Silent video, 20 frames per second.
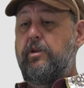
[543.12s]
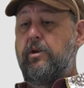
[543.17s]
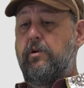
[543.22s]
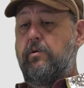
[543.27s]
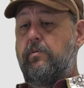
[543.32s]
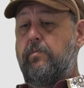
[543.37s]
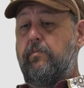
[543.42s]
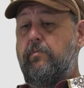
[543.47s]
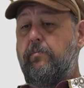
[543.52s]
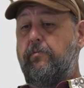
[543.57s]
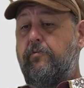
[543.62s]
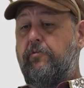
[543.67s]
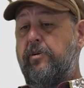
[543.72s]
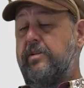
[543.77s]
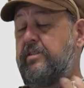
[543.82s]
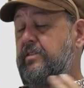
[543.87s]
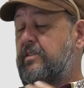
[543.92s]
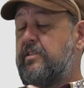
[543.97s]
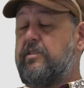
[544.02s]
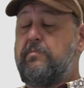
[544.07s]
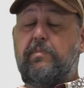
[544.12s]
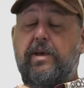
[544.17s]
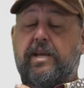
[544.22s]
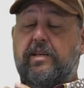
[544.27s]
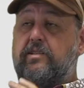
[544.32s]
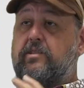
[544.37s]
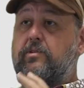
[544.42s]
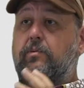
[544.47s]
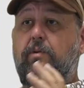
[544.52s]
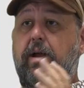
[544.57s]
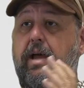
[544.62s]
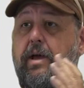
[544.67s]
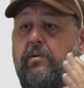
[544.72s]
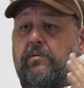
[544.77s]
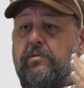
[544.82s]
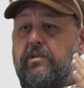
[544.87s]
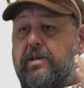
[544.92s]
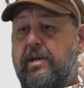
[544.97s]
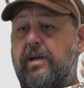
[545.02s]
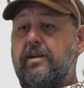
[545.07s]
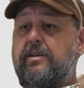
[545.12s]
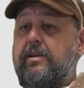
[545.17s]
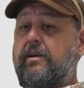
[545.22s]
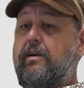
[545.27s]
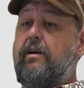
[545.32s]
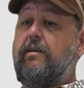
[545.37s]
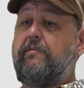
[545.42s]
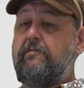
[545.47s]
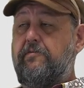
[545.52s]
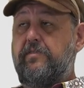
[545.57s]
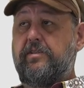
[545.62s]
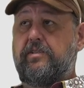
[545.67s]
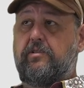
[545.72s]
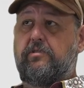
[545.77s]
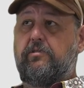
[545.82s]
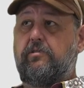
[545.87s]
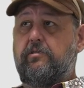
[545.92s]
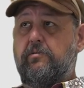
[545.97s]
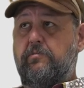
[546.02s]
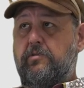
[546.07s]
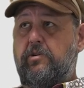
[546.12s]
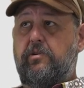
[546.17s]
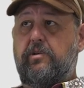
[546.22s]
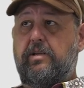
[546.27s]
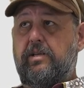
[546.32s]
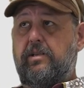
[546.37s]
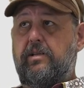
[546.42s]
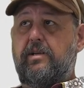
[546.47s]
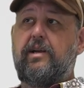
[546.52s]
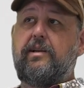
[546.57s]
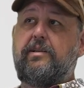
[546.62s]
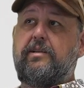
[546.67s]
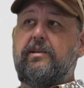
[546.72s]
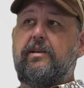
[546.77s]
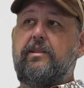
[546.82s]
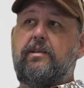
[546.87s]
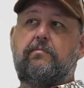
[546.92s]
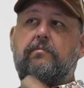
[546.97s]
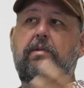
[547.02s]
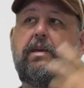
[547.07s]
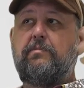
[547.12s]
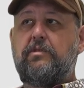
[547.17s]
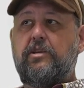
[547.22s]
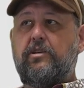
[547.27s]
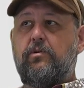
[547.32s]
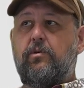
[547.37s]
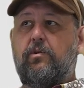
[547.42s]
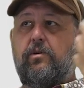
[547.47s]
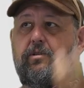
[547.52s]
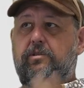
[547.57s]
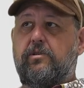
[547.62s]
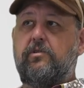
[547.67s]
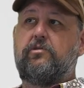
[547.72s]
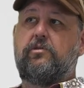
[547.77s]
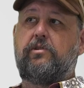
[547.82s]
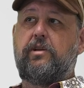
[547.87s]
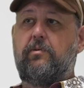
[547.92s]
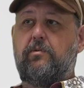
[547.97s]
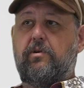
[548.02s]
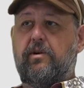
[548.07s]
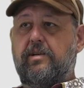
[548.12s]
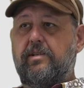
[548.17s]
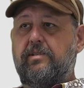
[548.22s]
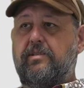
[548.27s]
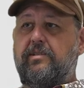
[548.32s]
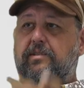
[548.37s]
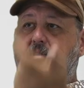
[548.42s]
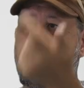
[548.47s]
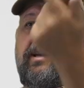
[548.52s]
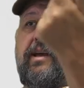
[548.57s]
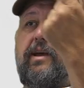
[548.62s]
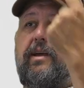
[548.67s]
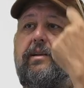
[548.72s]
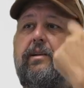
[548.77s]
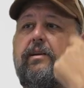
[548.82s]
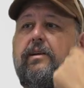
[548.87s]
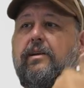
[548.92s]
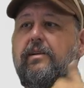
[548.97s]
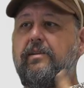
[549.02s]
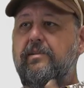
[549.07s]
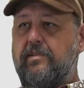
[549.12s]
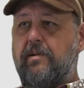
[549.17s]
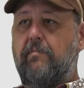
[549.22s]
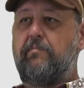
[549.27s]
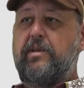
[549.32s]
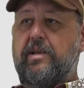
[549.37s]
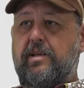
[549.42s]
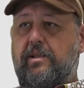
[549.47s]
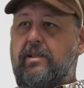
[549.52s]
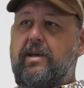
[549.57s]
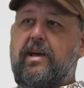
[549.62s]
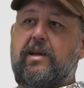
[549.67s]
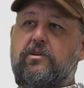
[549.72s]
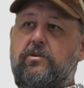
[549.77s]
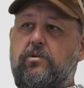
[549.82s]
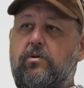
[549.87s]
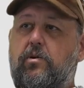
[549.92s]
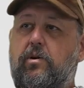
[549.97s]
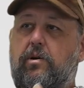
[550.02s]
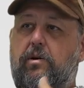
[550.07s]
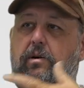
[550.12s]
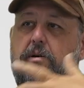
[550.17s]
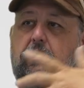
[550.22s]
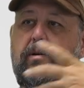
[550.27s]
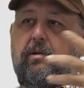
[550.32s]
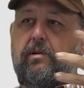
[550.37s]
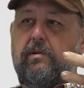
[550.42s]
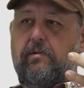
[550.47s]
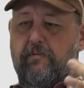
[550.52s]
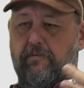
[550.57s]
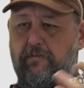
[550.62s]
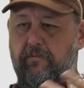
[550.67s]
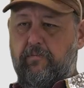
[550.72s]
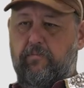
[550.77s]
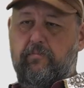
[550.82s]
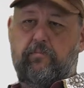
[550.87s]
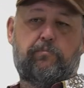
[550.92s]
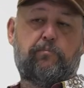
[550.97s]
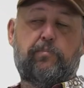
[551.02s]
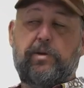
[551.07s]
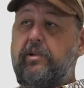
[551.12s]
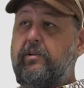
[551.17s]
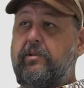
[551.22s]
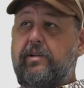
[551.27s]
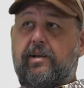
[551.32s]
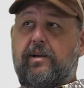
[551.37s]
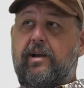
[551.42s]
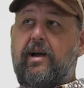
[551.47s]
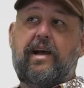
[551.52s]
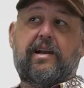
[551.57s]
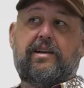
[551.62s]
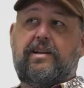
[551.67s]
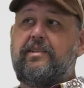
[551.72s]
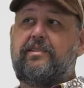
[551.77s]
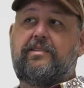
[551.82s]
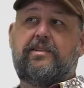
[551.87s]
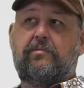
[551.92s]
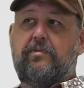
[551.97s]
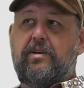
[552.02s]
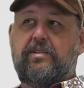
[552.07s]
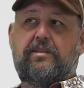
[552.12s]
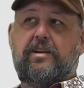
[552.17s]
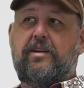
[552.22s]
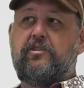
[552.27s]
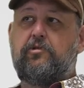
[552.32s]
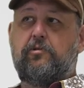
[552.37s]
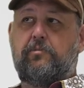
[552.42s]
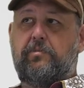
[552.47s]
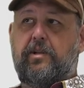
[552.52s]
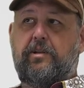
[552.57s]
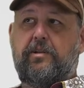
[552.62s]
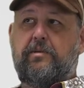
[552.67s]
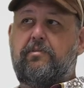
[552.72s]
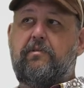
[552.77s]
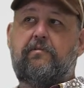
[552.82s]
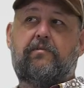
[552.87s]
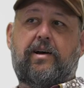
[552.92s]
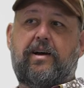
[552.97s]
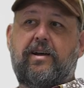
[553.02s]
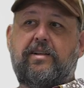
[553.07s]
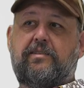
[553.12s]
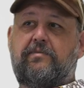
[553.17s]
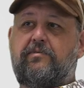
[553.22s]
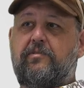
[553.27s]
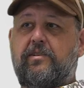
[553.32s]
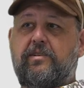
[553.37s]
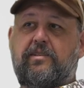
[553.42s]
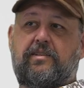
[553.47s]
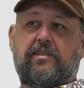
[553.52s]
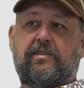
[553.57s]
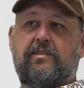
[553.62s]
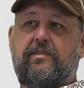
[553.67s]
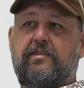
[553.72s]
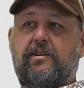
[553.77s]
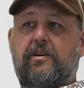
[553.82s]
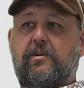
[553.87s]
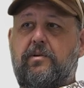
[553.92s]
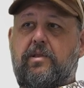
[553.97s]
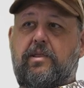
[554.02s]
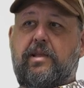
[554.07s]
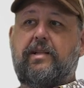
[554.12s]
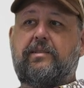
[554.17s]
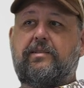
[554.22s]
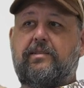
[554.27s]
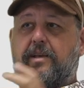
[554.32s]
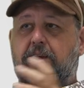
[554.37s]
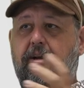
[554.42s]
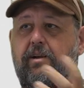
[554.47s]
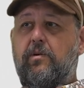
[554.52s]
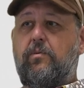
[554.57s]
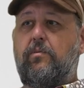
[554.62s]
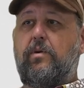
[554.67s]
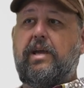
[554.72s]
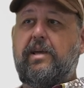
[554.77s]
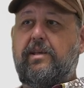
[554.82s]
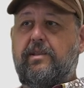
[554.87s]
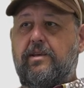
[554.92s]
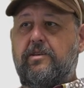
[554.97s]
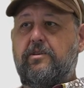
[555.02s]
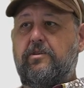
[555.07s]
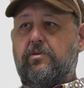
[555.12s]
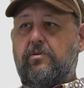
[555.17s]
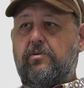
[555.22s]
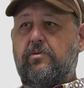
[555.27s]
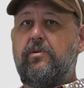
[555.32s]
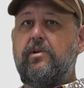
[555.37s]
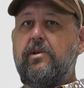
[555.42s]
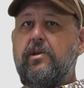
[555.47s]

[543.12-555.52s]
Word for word: you know, for instance, based around the idea of physical community, the idea that maybe your social network is instead something that your building, high-density residential building provides, for instance, you know, and that's like a way that you